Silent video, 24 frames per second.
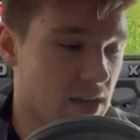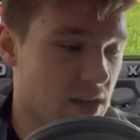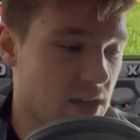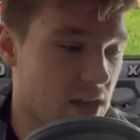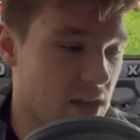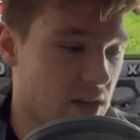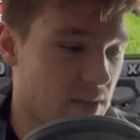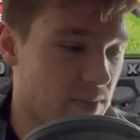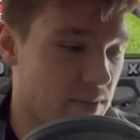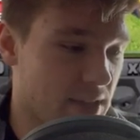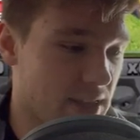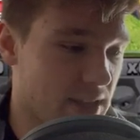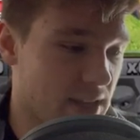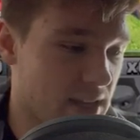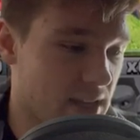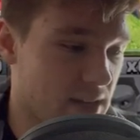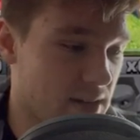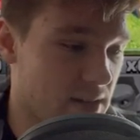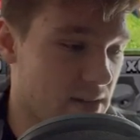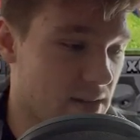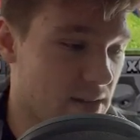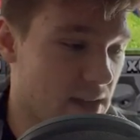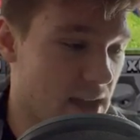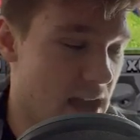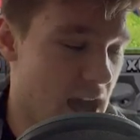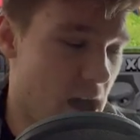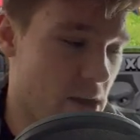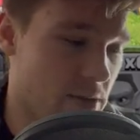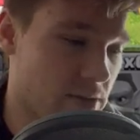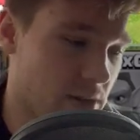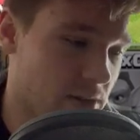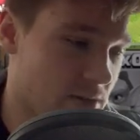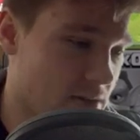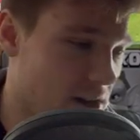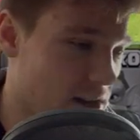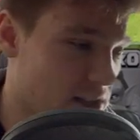And then
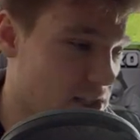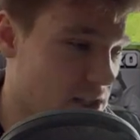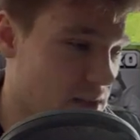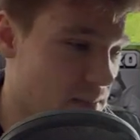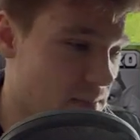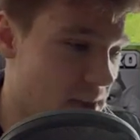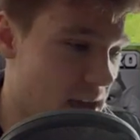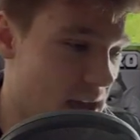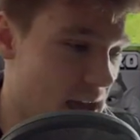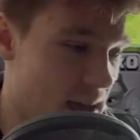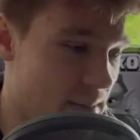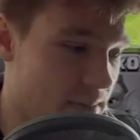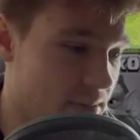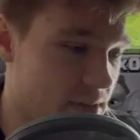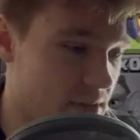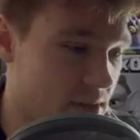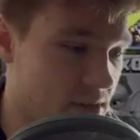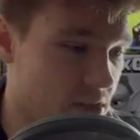hound across the map,